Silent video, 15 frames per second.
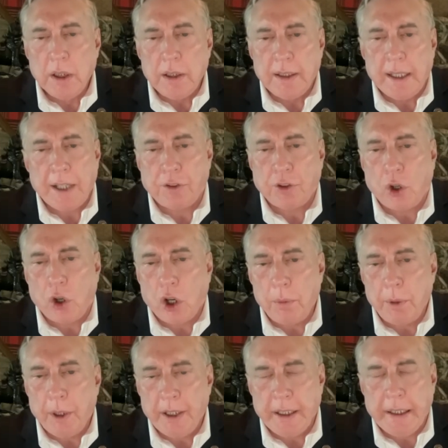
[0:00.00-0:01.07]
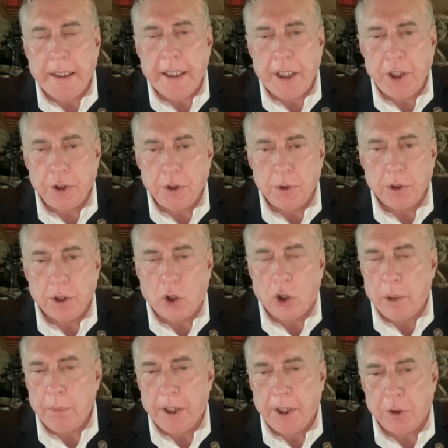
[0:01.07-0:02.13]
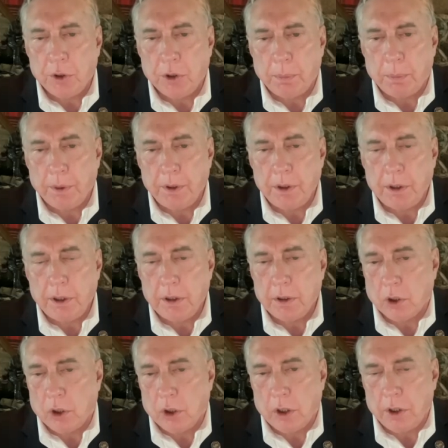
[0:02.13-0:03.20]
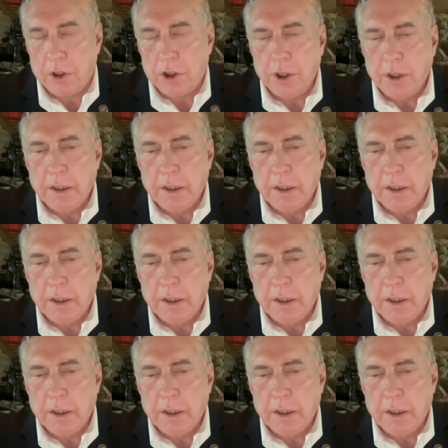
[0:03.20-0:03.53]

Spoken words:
That's harming the EU and harming Europe at large.